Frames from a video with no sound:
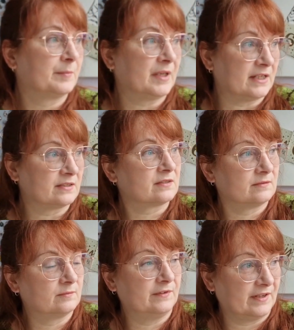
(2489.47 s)

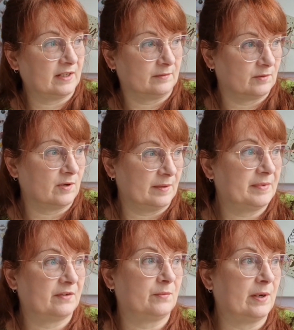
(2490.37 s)
Plus we've had quite a
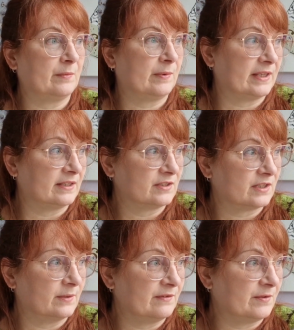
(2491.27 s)
bit of wet weather,
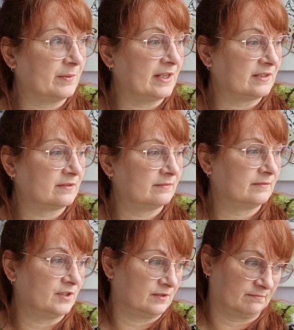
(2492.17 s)
so everywhere's
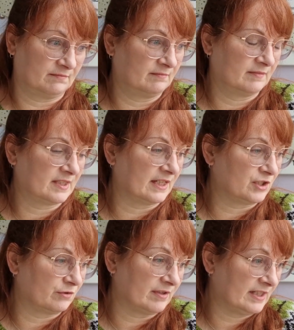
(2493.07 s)
just
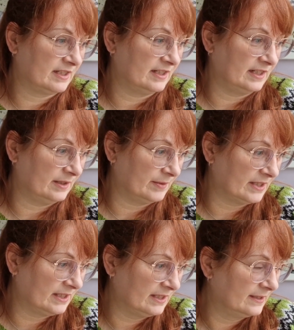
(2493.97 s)
saturated
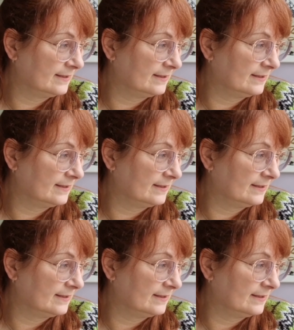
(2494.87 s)
anyway.